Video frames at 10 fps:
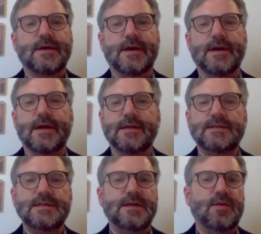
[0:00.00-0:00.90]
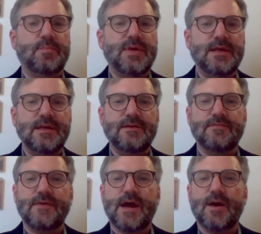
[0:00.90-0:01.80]
uh, D L P,
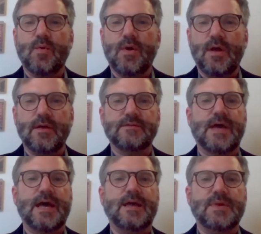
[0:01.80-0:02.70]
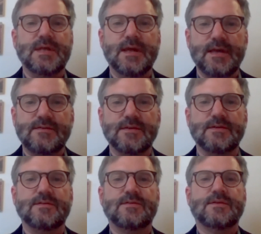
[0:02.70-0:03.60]
firewalls, I P
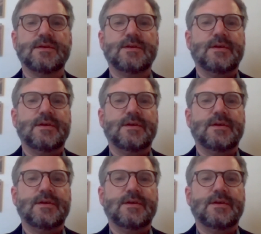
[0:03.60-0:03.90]
Ss,